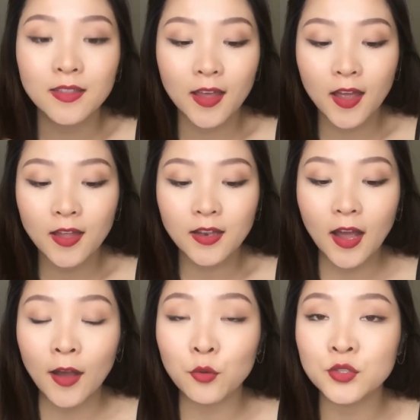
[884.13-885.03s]

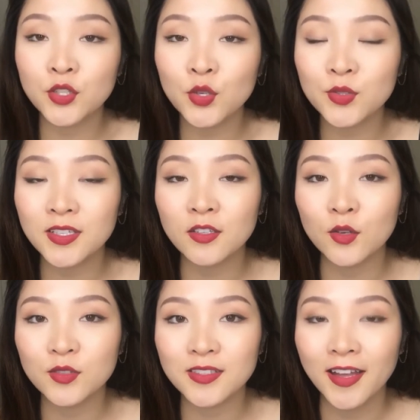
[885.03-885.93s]
Then I was using
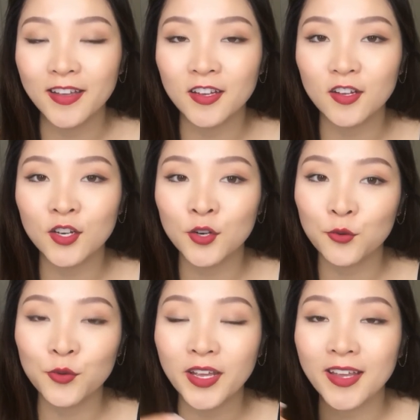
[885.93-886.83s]
those like
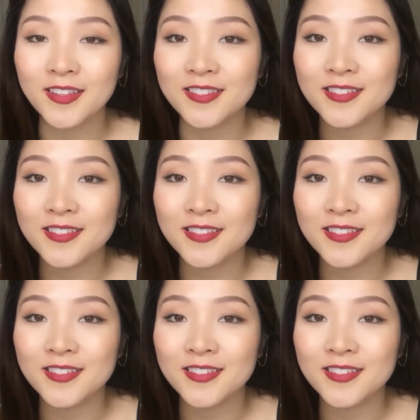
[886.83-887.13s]
Korean